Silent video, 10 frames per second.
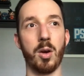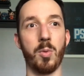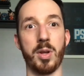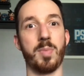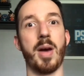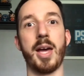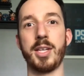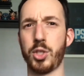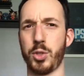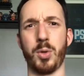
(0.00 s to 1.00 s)
with my
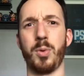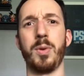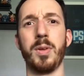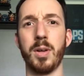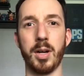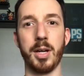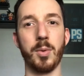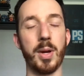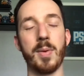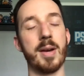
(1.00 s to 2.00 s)
soul or
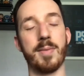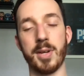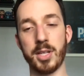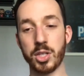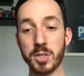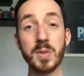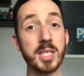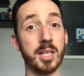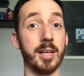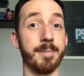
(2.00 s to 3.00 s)
whatever it is, just
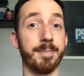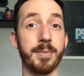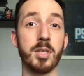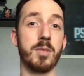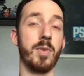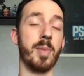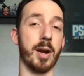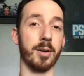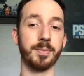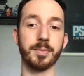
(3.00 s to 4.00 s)
physically, just feel better.